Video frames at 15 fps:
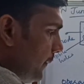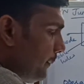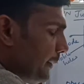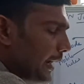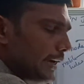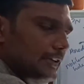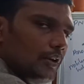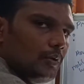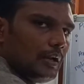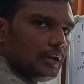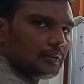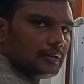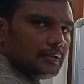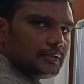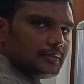Breakdown
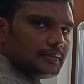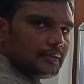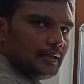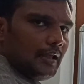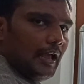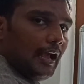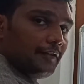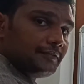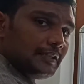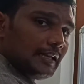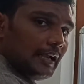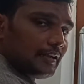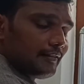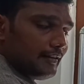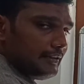occurs. After
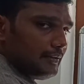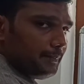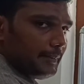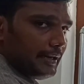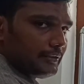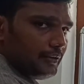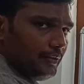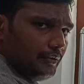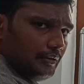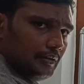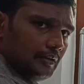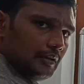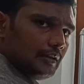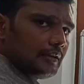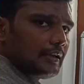occurring the breakdown,
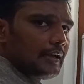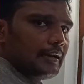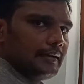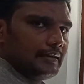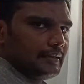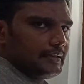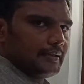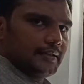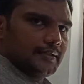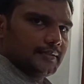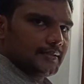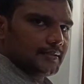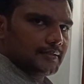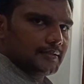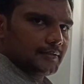current
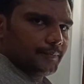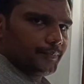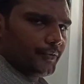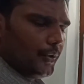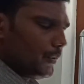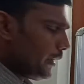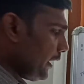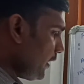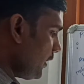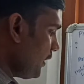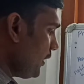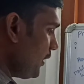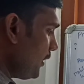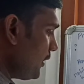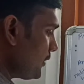increases. Okay,
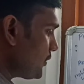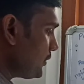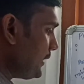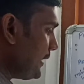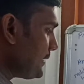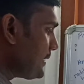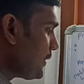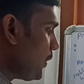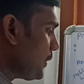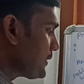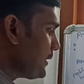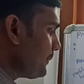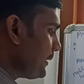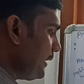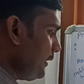so that is the
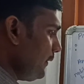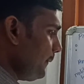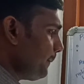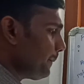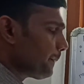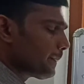concept in